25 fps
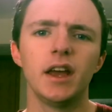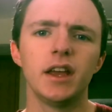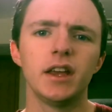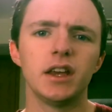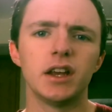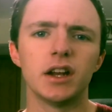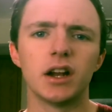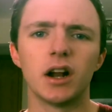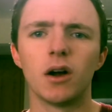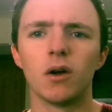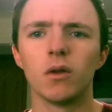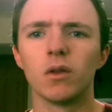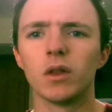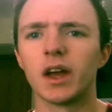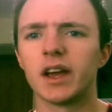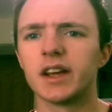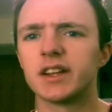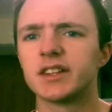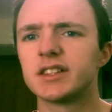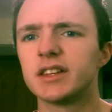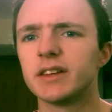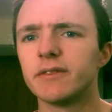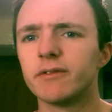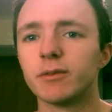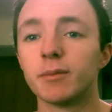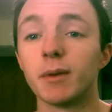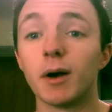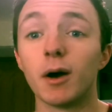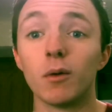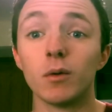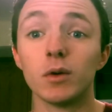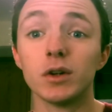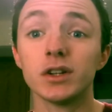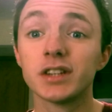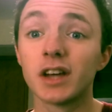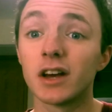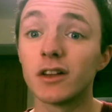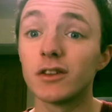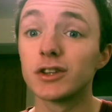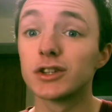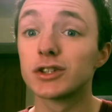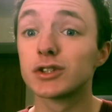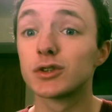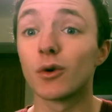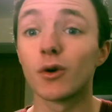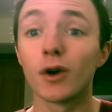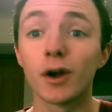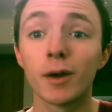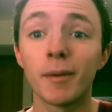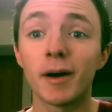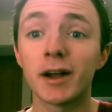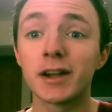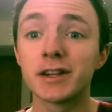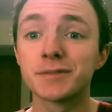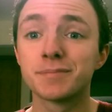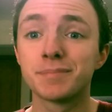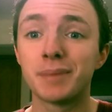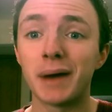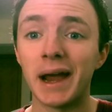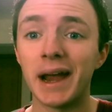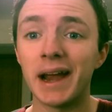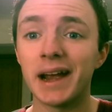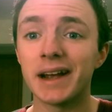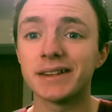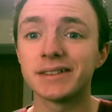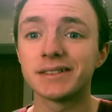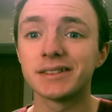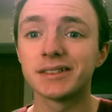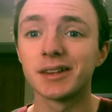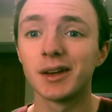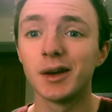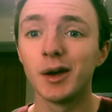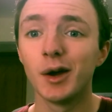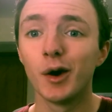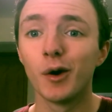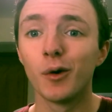you know, like Stephen Amell will tell the story about his pants,